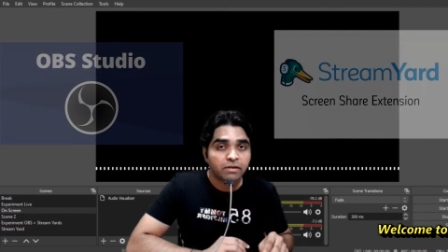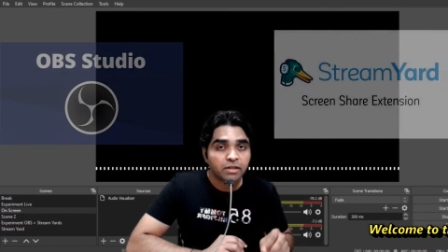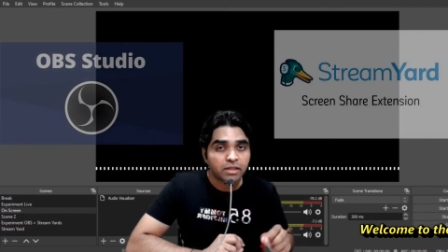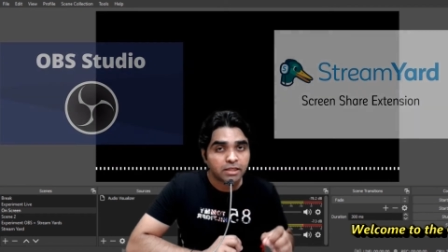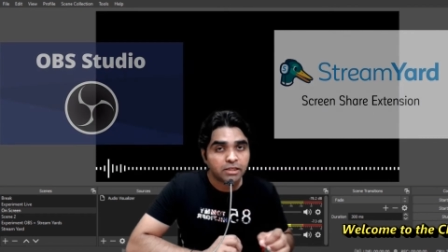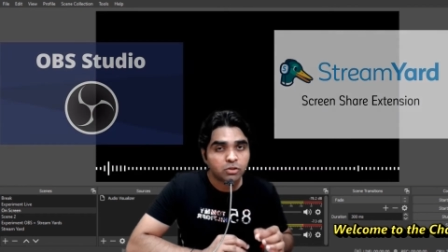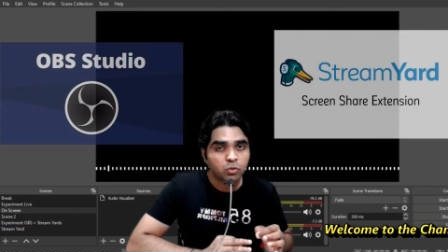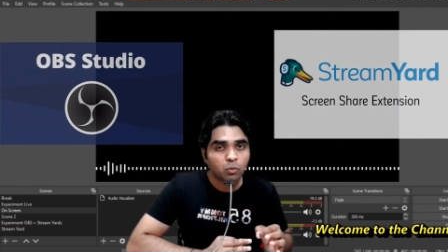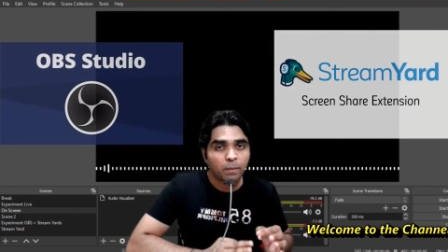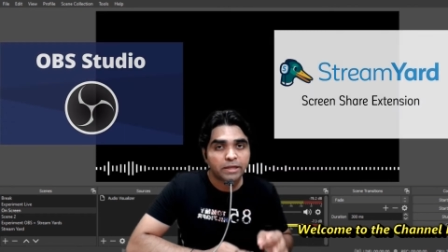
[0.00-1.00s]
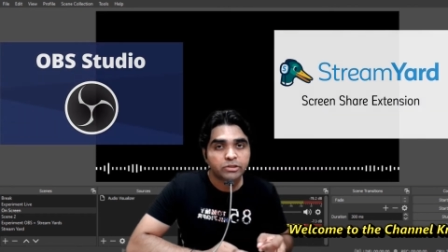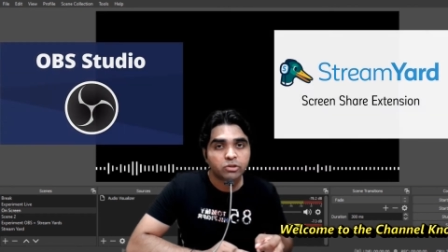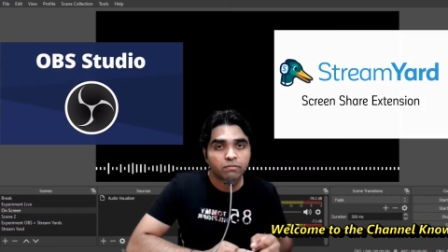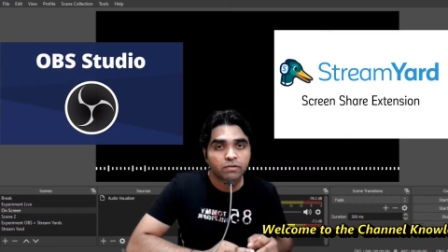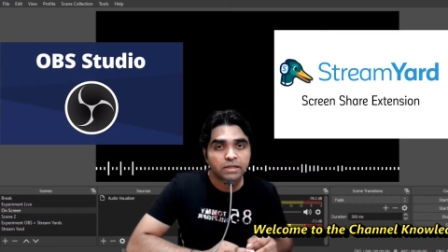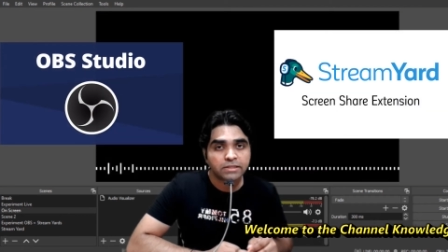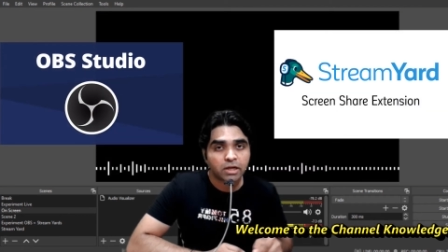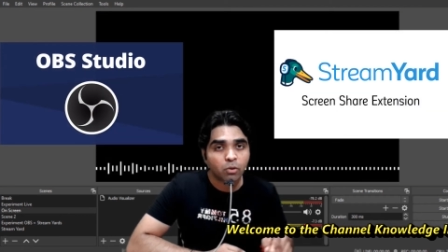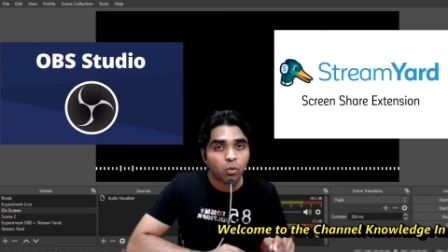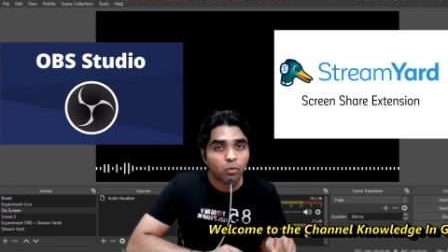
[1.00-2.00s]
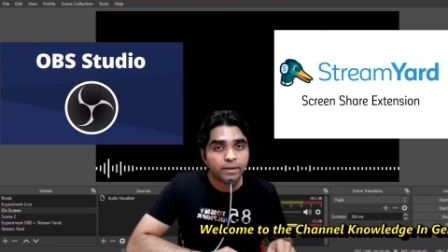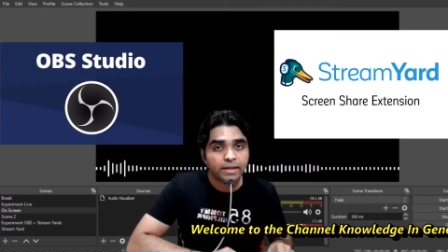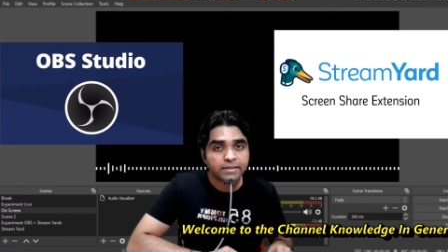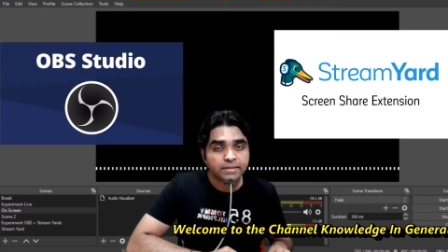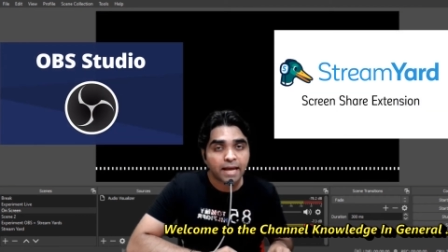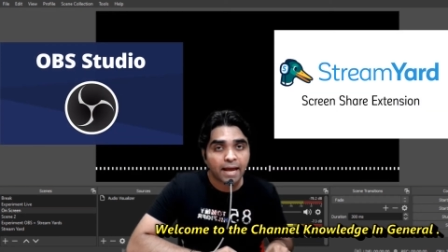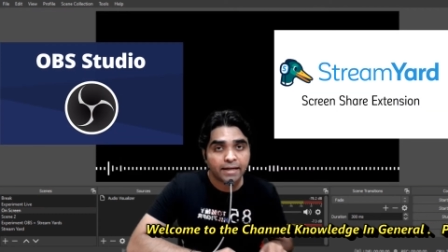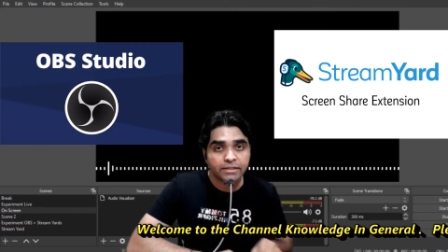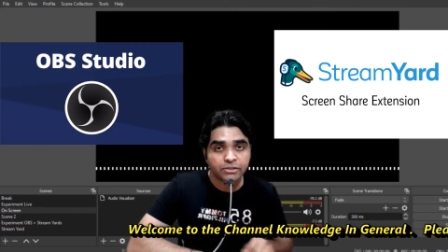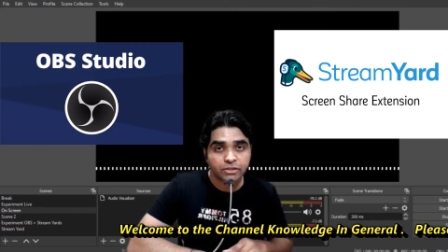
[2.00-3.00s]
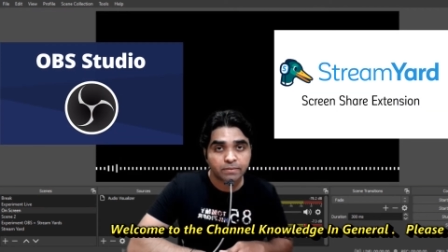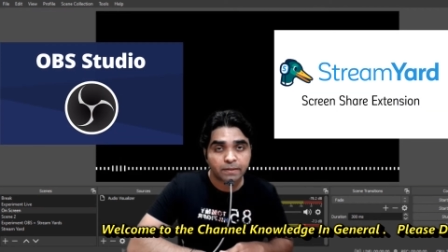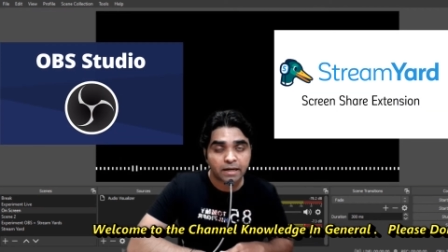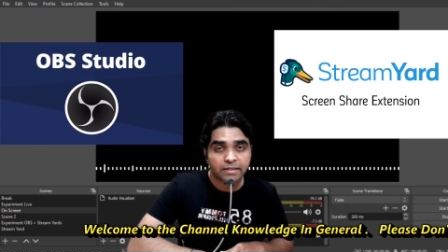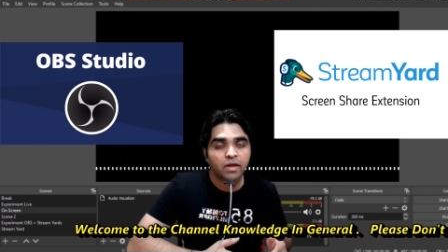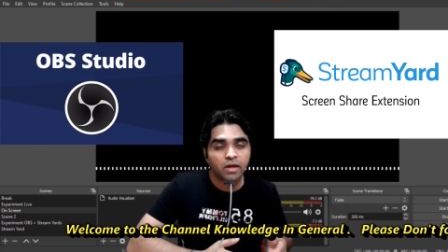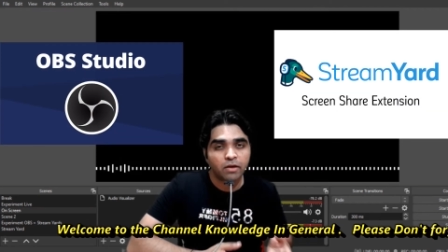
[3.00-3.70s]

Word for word: These two best softwares are OBS and StreamYard.